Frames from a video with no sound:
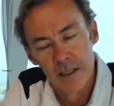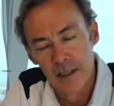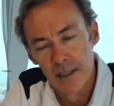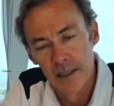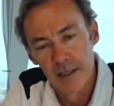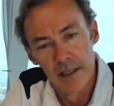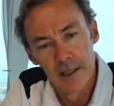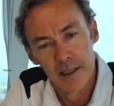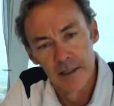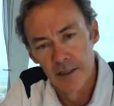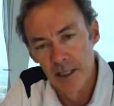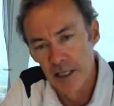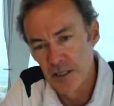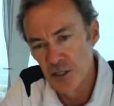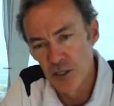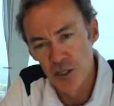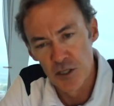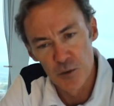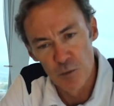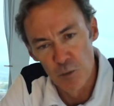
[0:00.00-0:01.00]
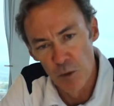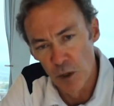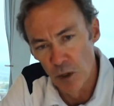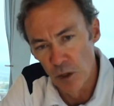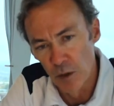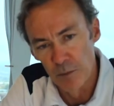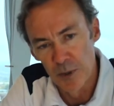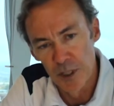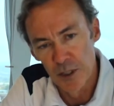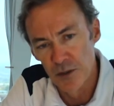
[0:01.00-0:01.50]
That's just
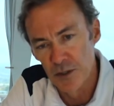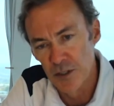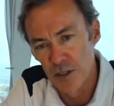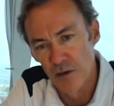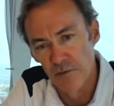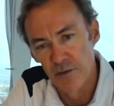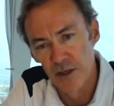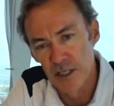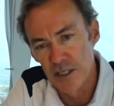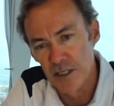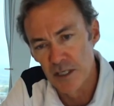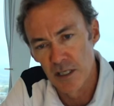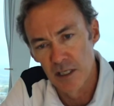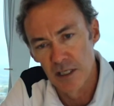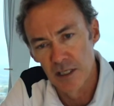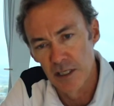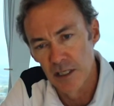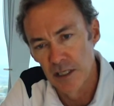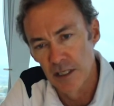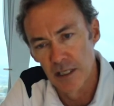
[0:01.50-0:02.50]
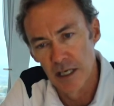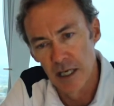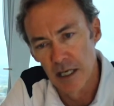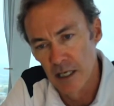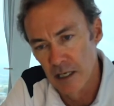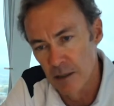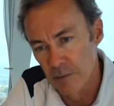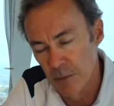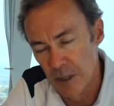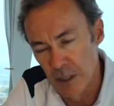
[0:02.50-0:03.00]
wrong, because obviously
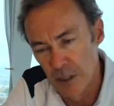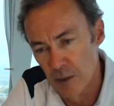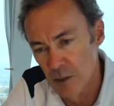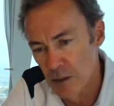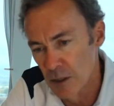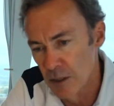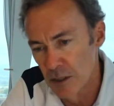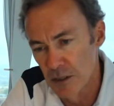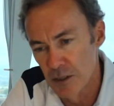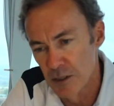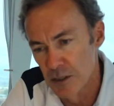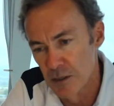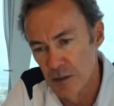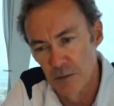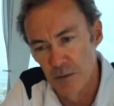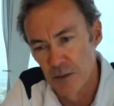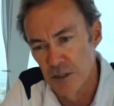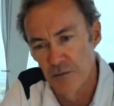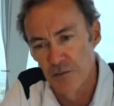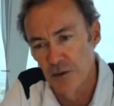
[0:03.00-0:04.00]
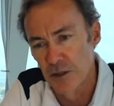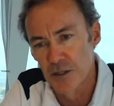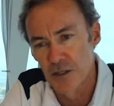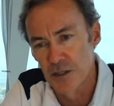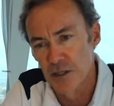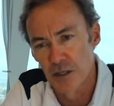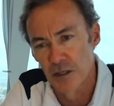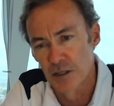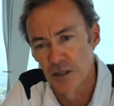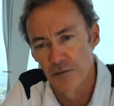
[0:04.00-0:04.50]

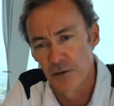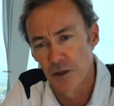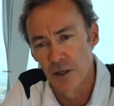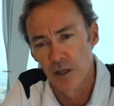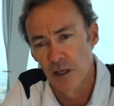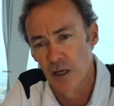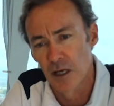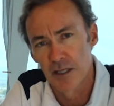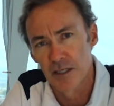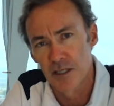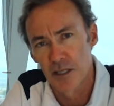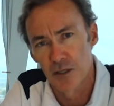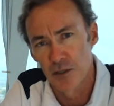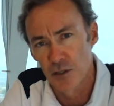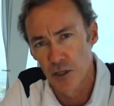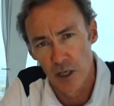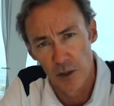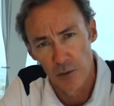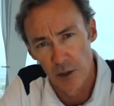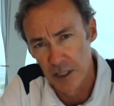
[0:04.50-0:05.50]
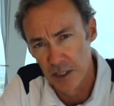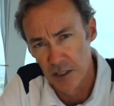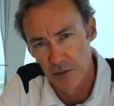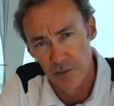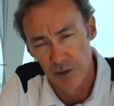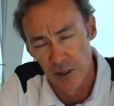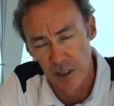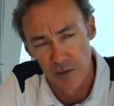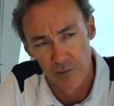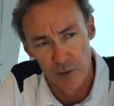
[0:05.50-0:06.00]
different clients can tolerate
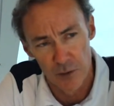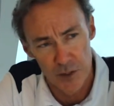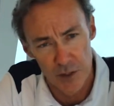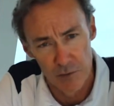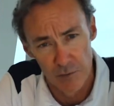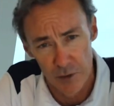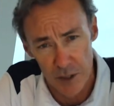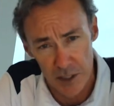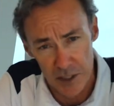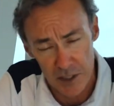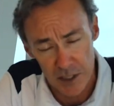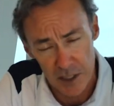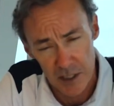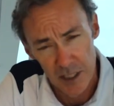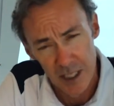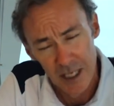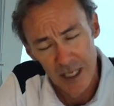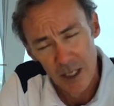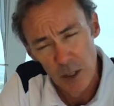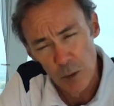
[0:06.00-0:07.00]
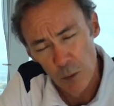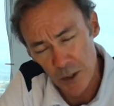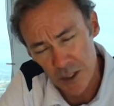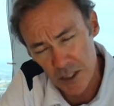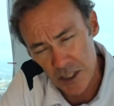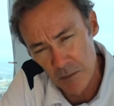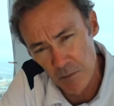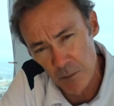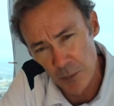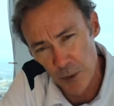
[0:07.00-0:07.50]
different levels of risk.
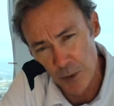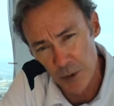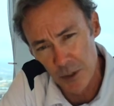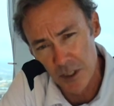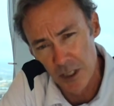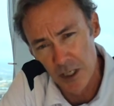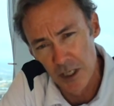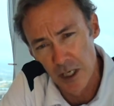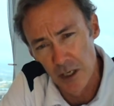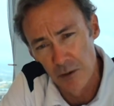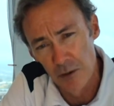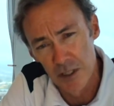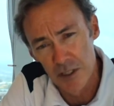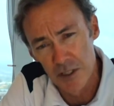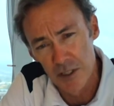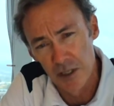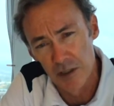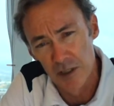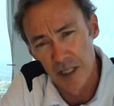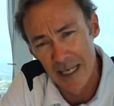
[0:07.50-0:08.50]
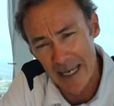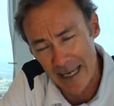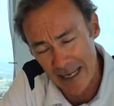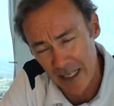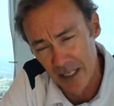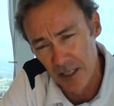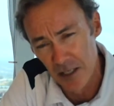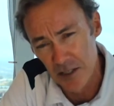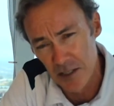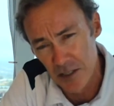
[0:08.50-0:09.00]
What's important to know is that the
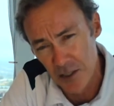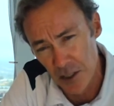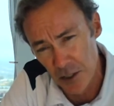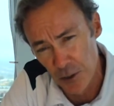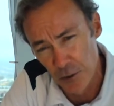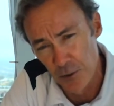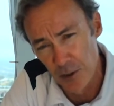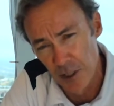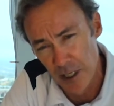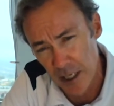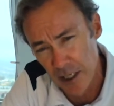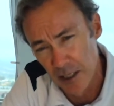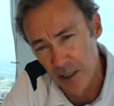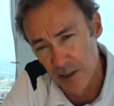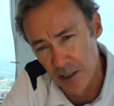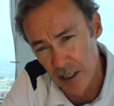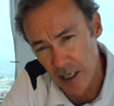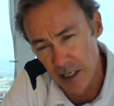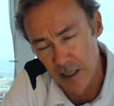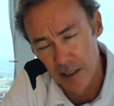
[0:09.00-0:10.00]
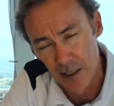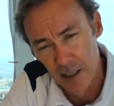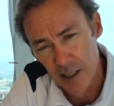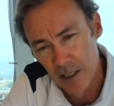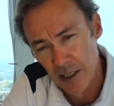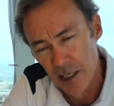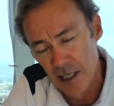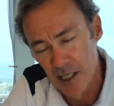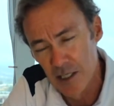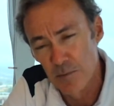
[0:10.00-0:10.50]
analyst that created that
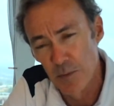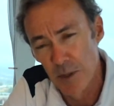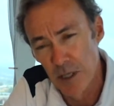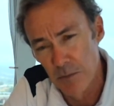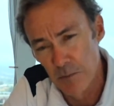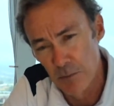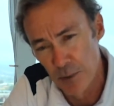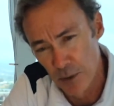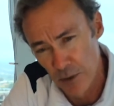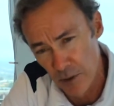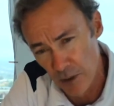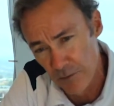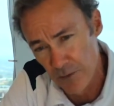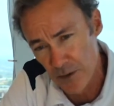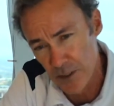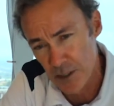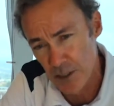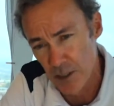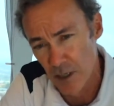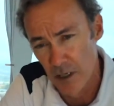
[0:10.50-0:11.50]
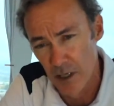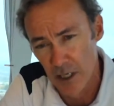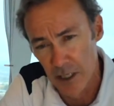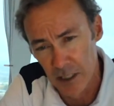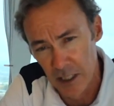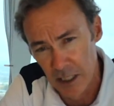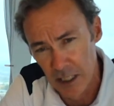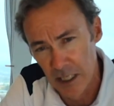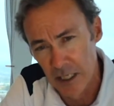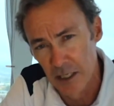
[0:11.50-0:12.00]
has been
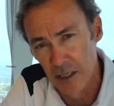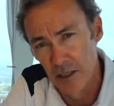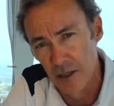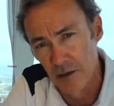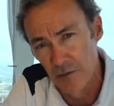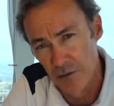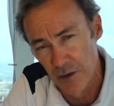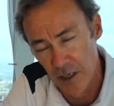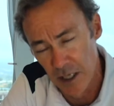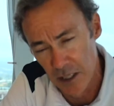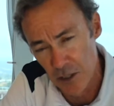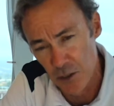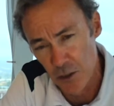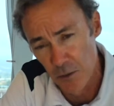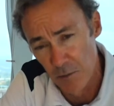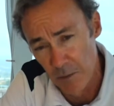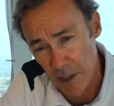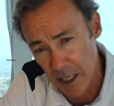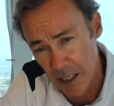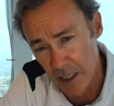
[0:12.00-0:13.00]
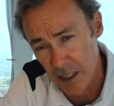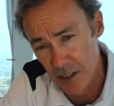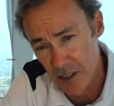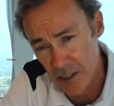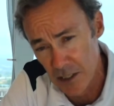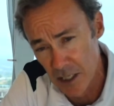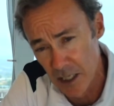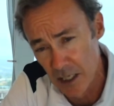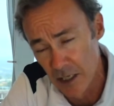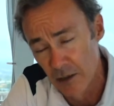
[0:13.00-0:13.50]
prophesying the end of the financial
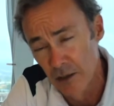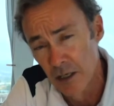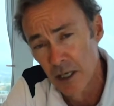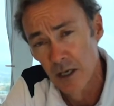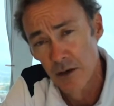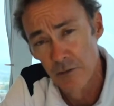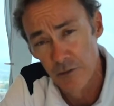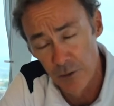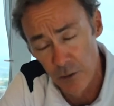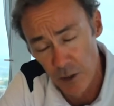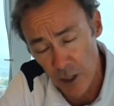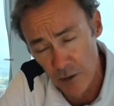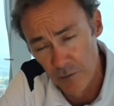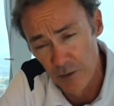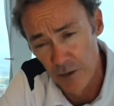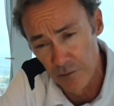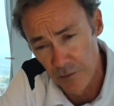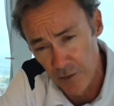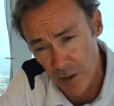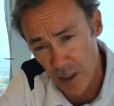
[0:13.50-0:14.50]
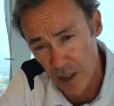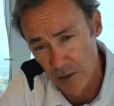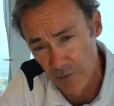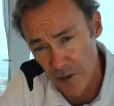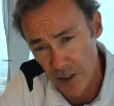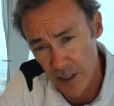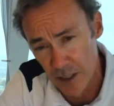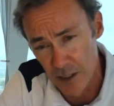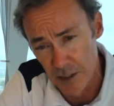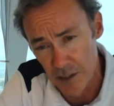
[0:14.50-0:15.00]
markets now for over 5
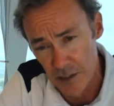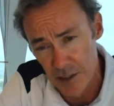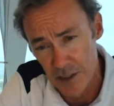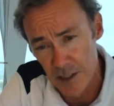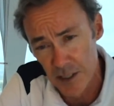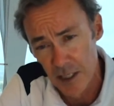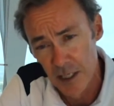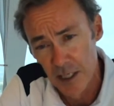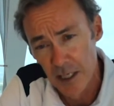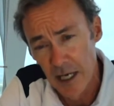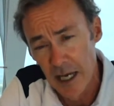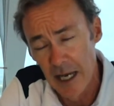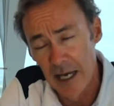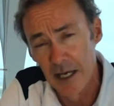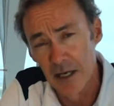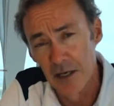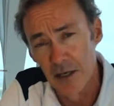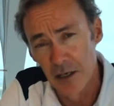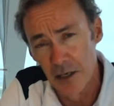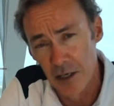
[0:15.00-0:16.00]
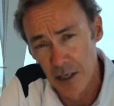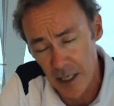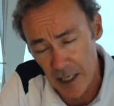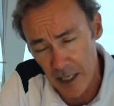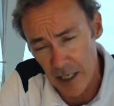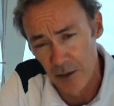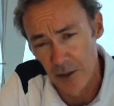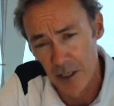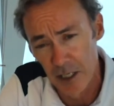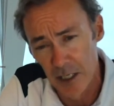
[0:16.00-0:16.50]
years, and
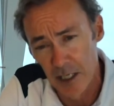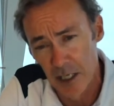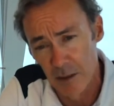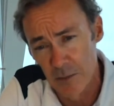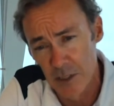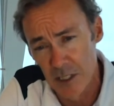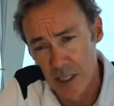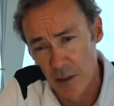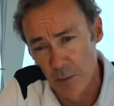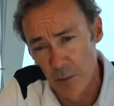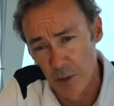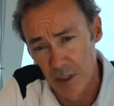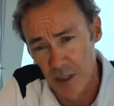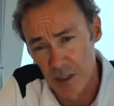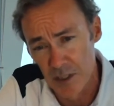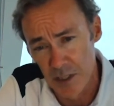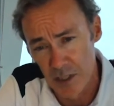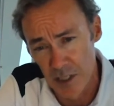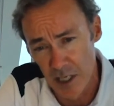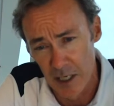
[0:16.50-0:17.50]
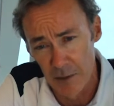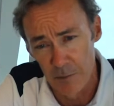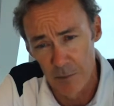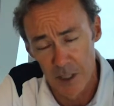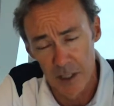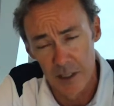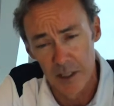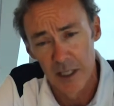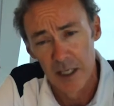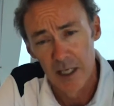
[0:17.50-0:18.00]
now he comes out with this
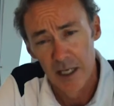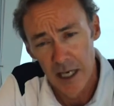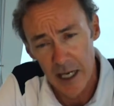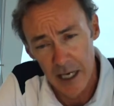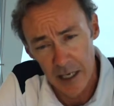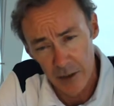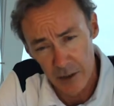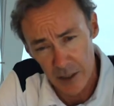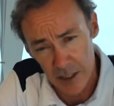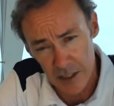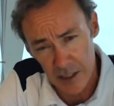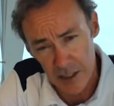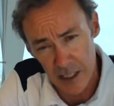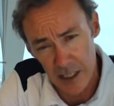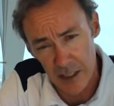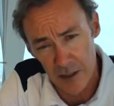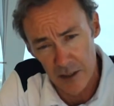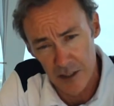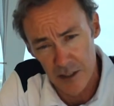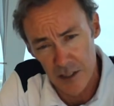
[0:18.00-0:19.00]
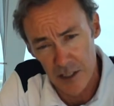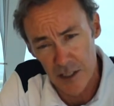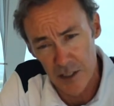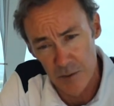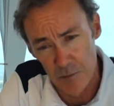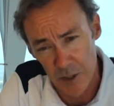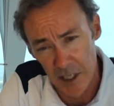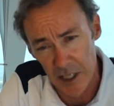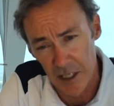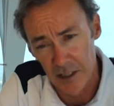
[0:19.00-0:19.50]
statement, and I
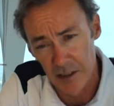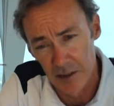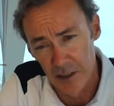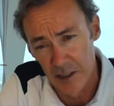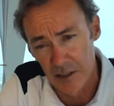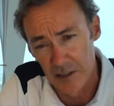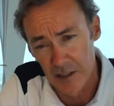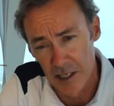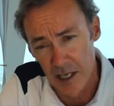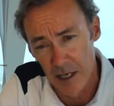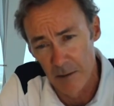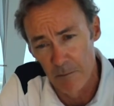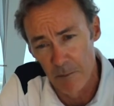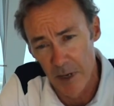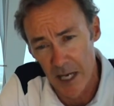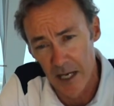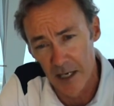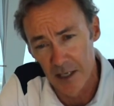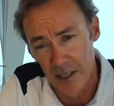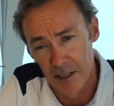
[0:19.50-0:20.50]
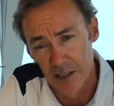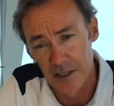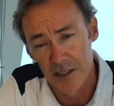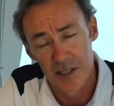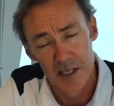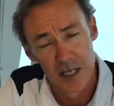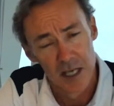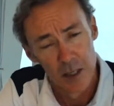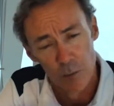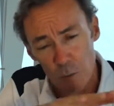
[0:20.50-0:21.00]
suspect that
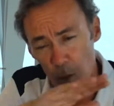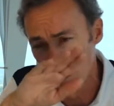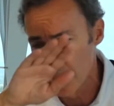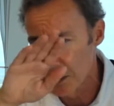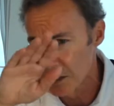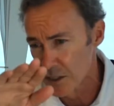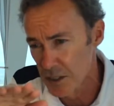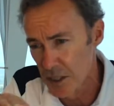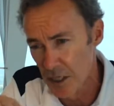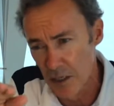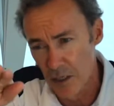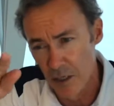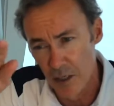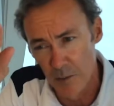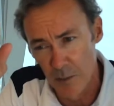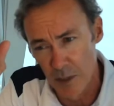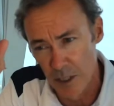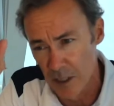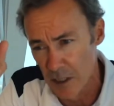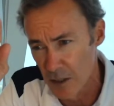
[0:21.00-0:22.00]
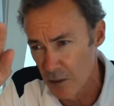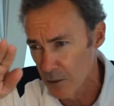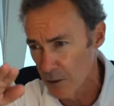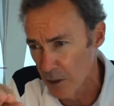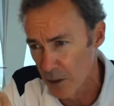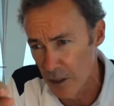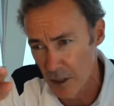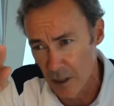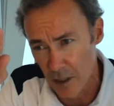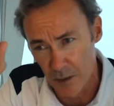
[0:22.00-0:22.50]
markets will continue to be
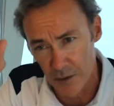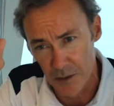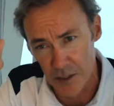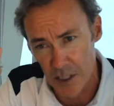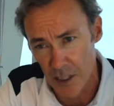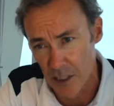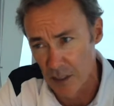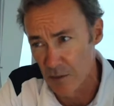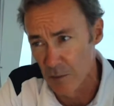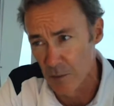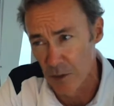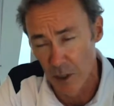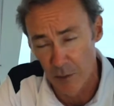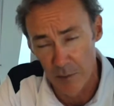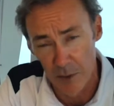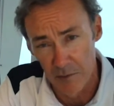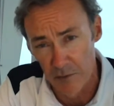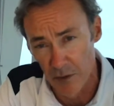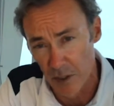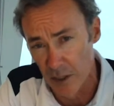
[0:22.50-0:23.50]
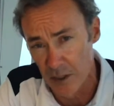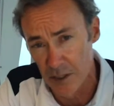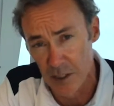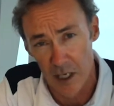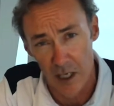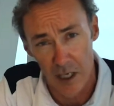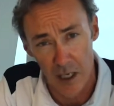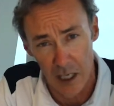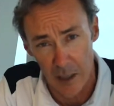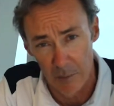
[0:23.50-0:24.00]
crocodile teeth. They'll be
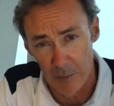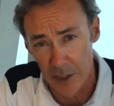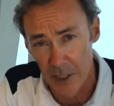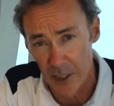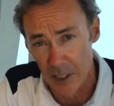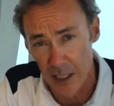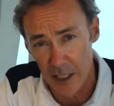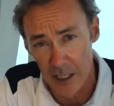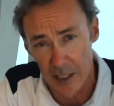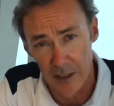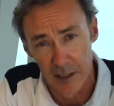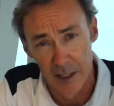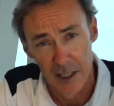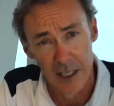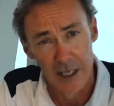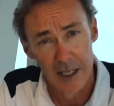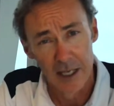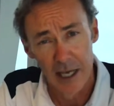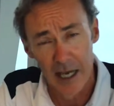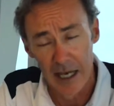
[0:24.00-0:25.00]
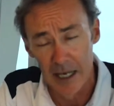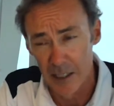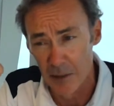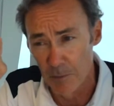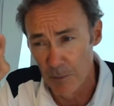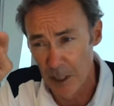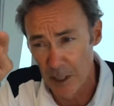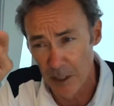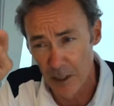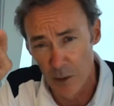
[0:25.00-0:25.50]
volatile up and down, and
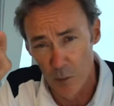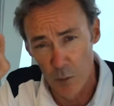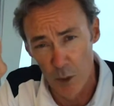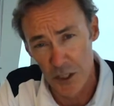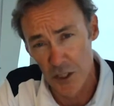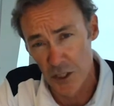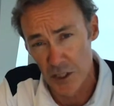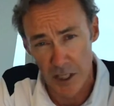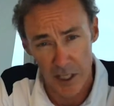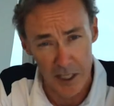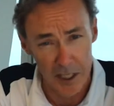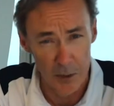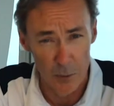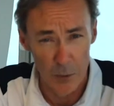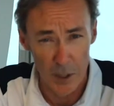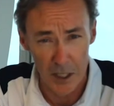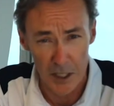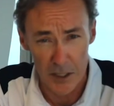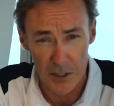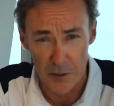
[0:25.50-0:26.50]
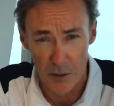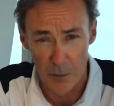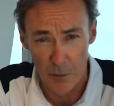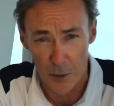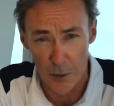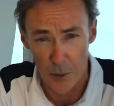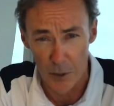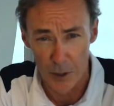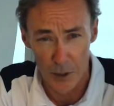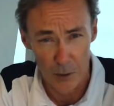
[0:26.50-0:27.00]
depending on which day you read his
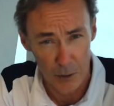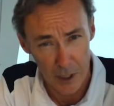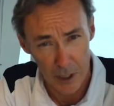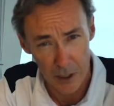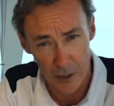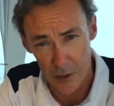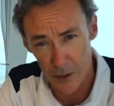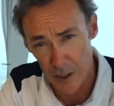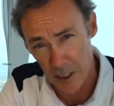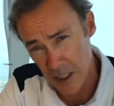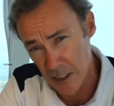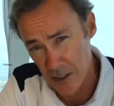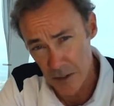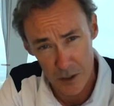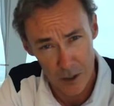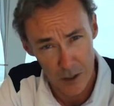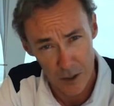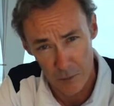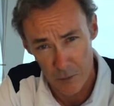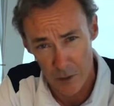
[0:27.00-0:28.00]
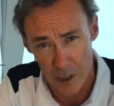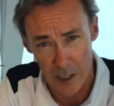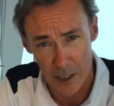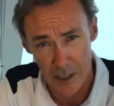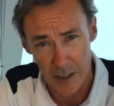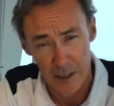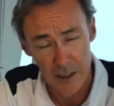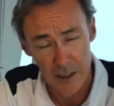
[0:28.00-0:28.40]
report, you'll go, he's got it right.